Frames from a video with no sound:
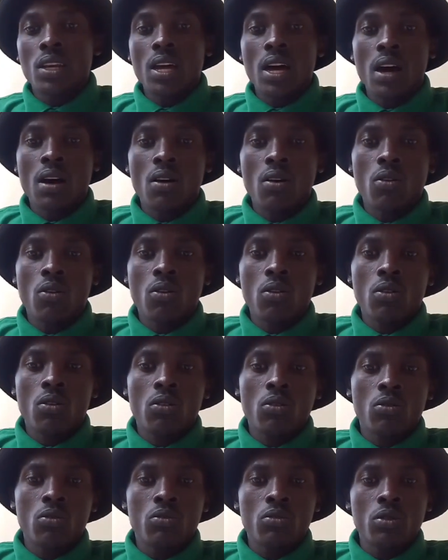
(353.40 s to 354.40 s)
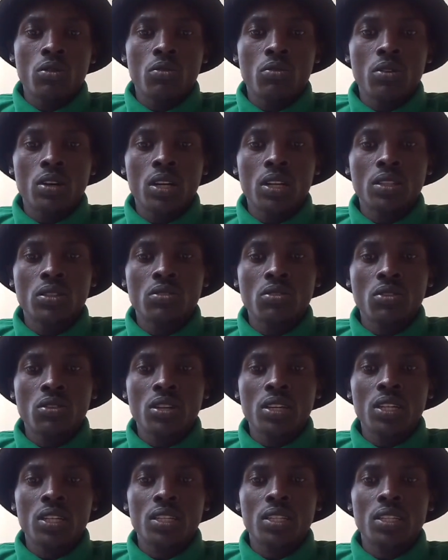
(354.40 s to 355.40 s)
Now, we were
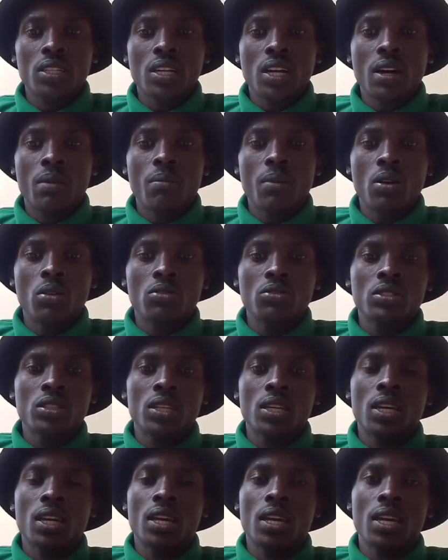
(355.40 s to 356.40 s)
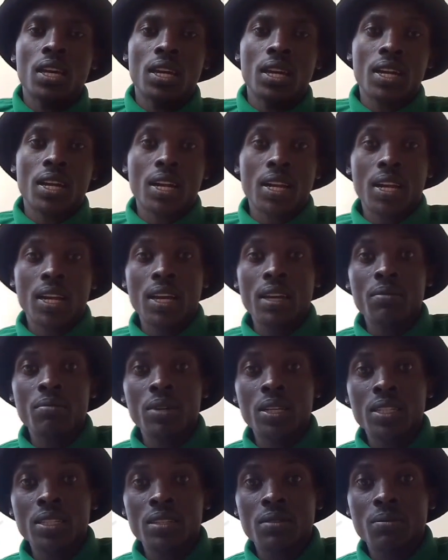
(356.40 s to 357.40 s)
talking about
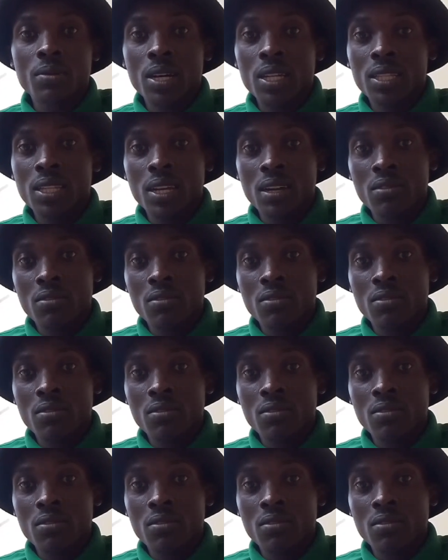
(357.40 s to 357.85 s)
climate smart